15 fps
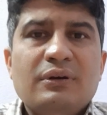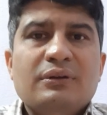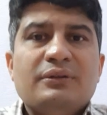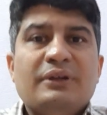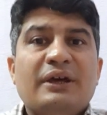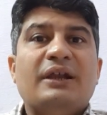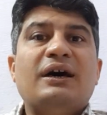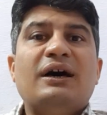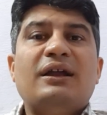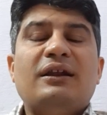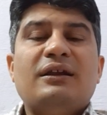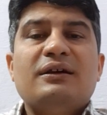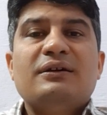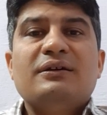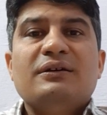There
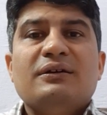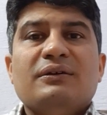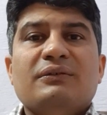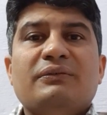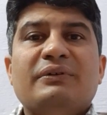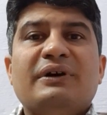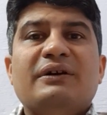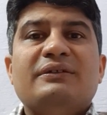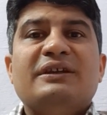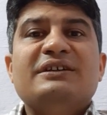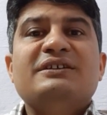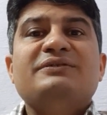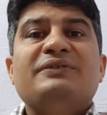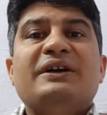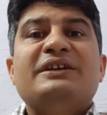
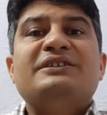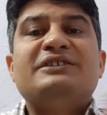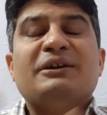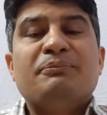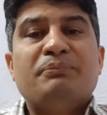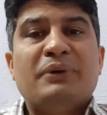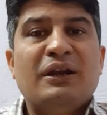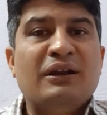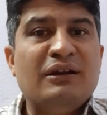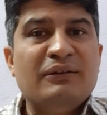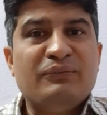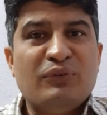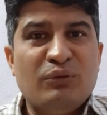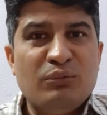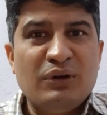is very simple
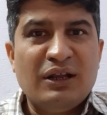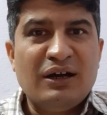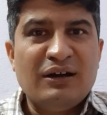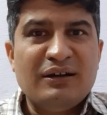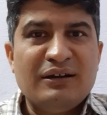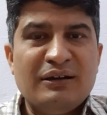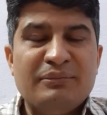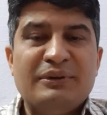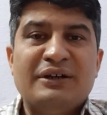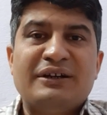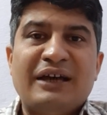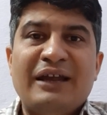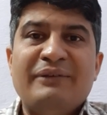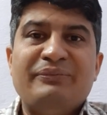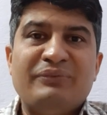formula. If the
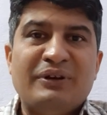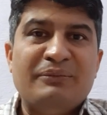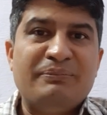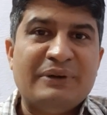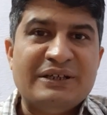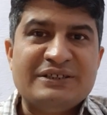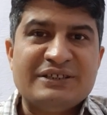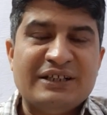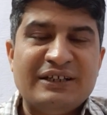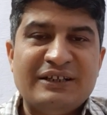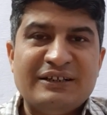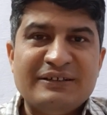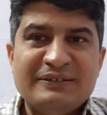type 1 patient